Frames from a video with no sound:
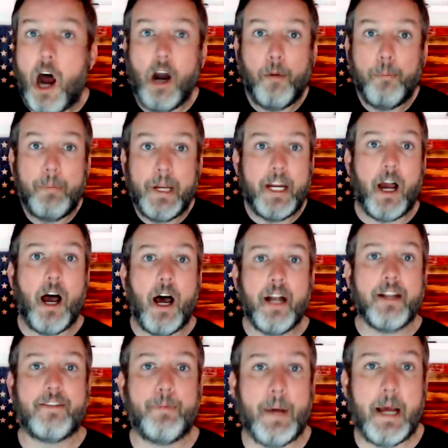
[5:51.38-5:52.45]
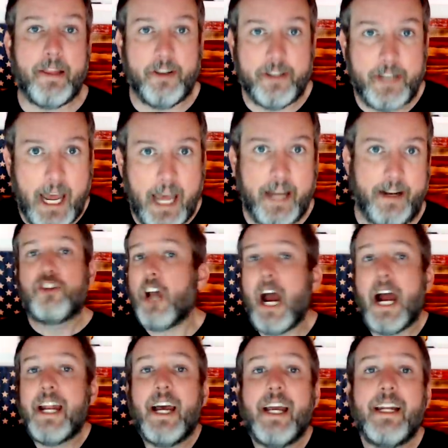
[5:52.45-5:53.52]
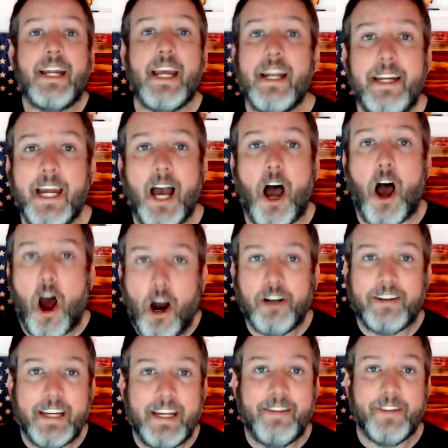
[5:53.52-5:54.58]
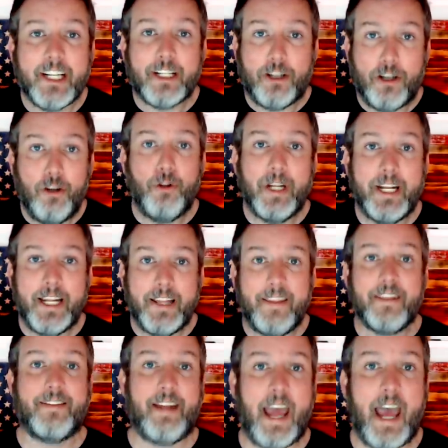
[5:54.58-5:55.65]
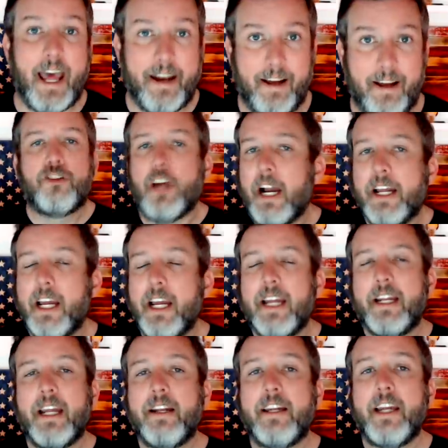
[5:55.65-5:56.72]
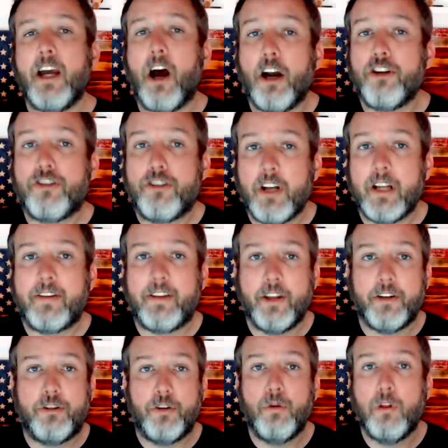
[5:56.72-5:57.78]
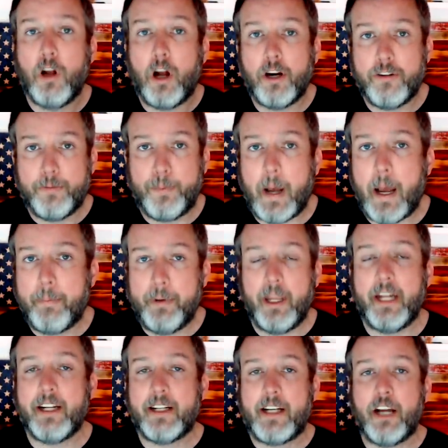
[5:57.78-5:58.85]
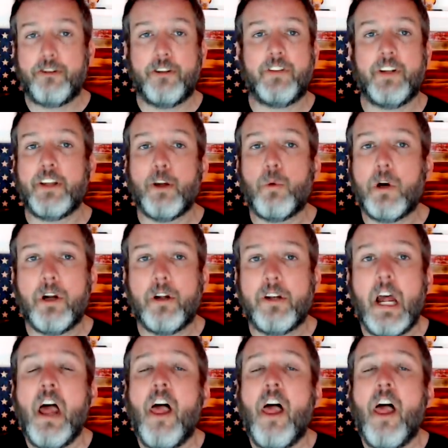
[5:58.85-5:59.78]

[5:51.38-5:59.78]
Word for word: aren't being honest about their data. China and India aren't even included in this data. China and India aren't just the two largest populated countries in the world,